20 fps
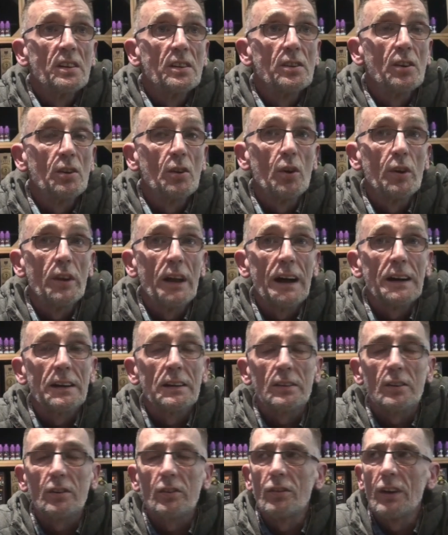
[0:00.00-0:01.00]
You know,
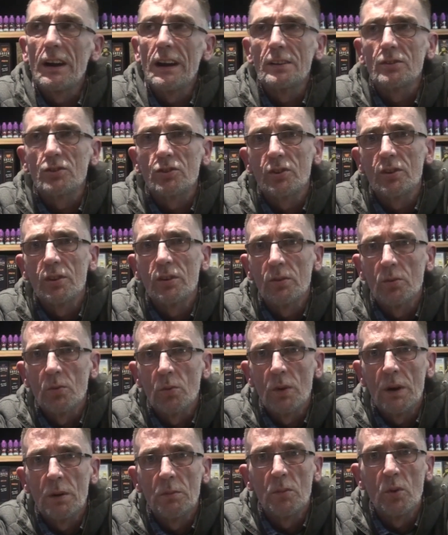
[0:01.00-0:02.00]
that
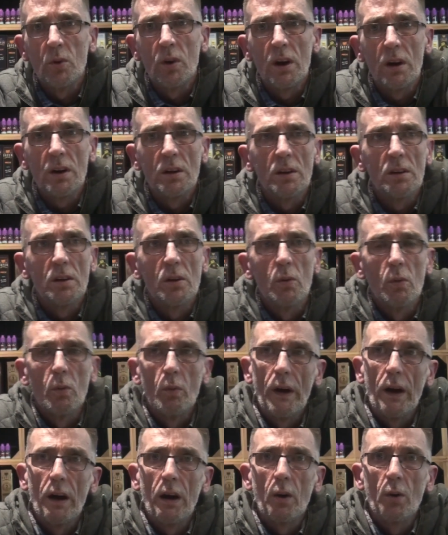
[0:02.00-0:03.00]
Gretchen Whitmore,
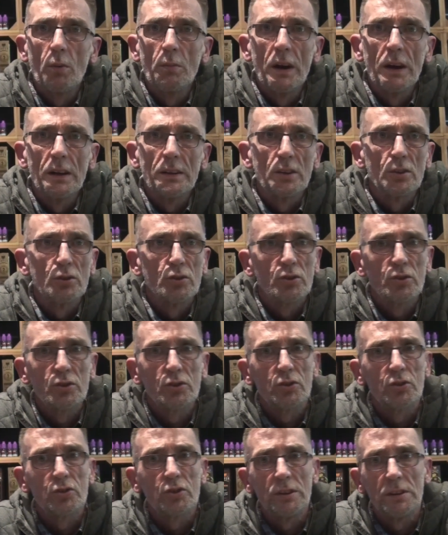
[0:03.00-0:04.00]
wow man, is
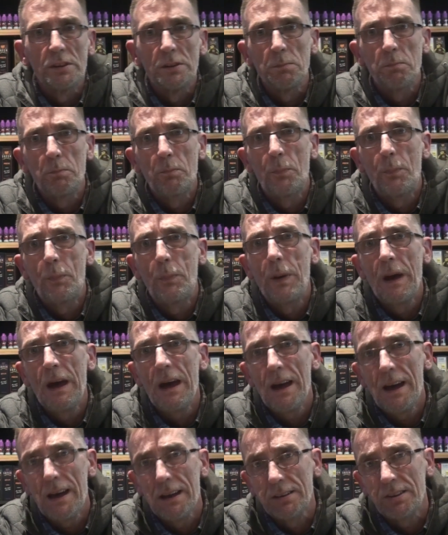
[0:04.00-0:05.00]
she
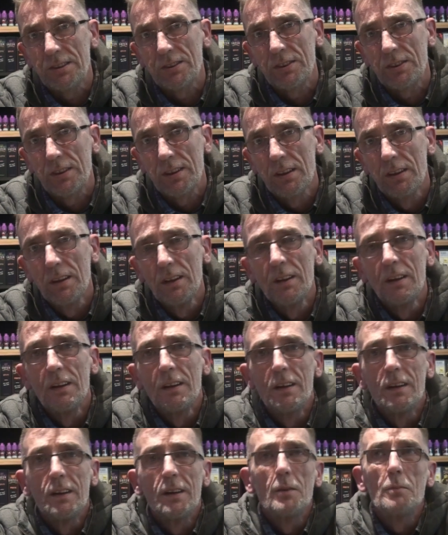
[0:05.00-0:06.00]
pissed
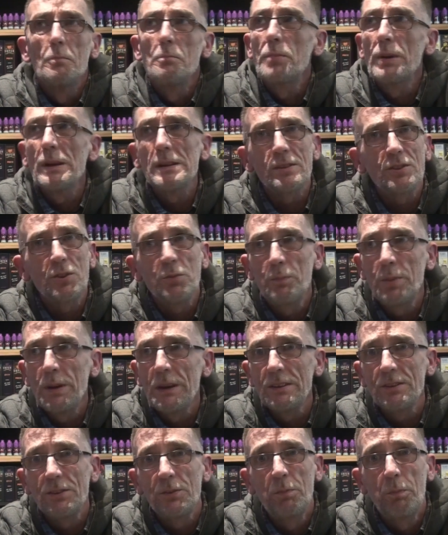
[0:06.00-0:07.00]

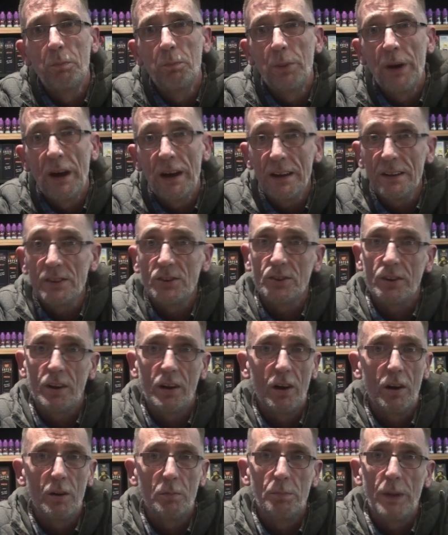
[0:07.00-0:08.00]
that
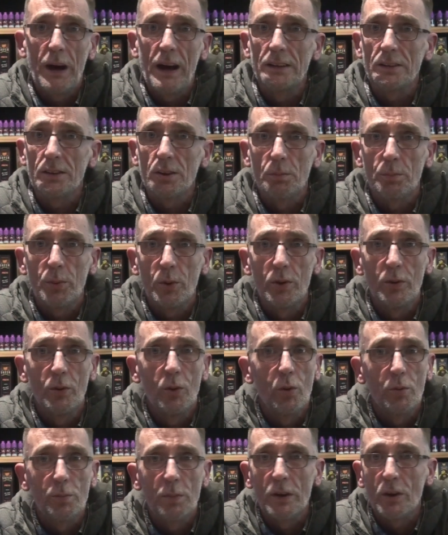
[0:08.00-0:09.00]
her ban get put on
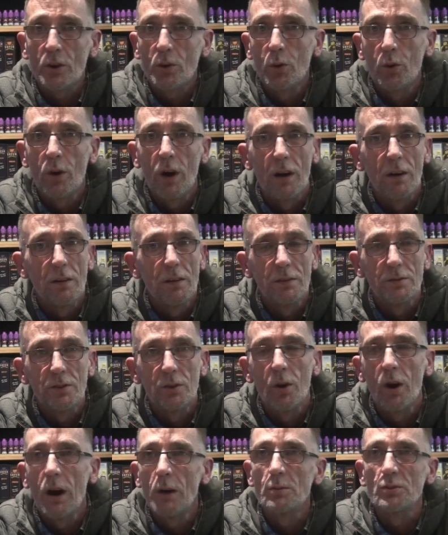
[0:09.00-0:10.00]
hold by the court.
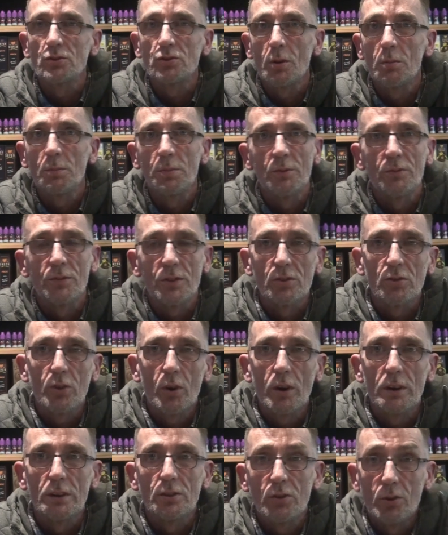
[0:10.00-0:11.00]
You know, I was jumping for
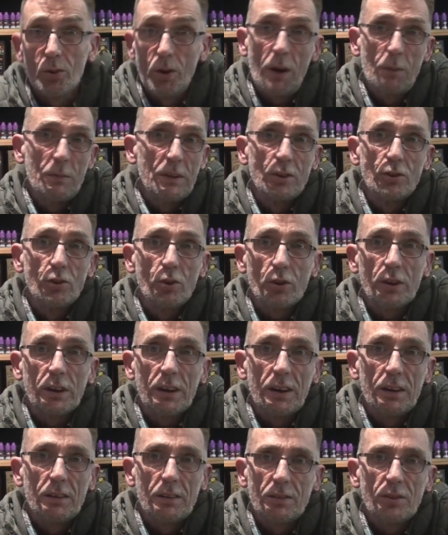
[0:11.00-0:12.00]
joy. Do you know, I'm in the UK,
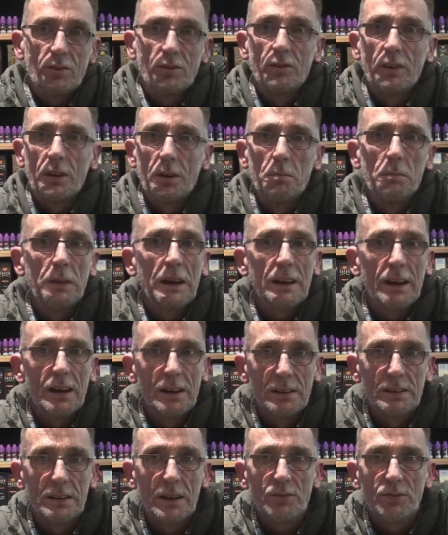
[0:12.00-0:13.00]
it doesn't really make
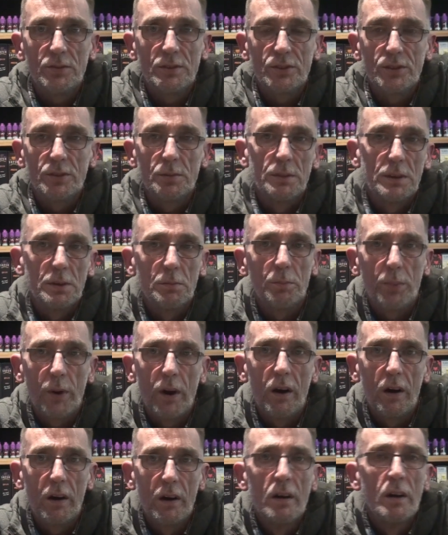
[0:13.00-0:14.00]
any difference to me,
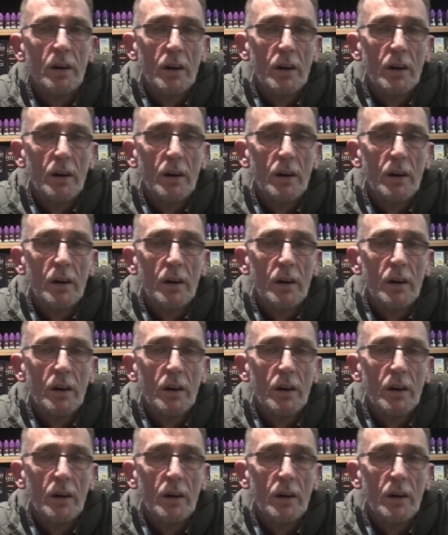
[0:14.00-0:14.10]
but